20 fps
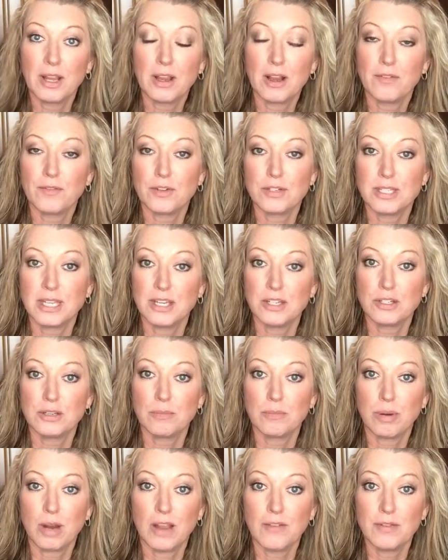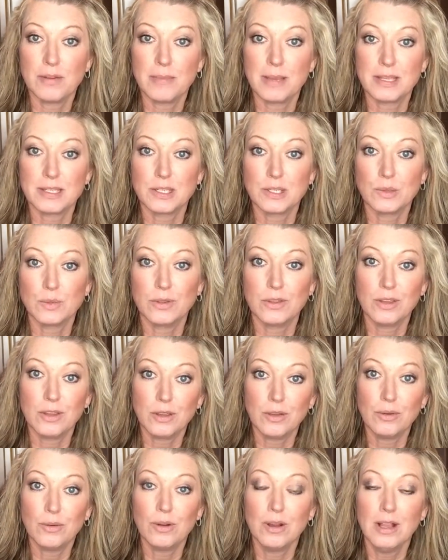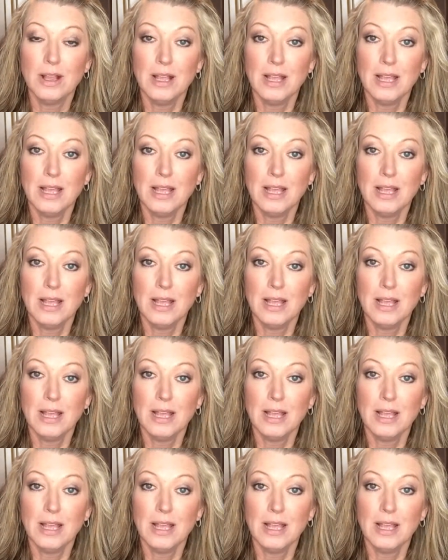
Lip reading: conversation, private message with you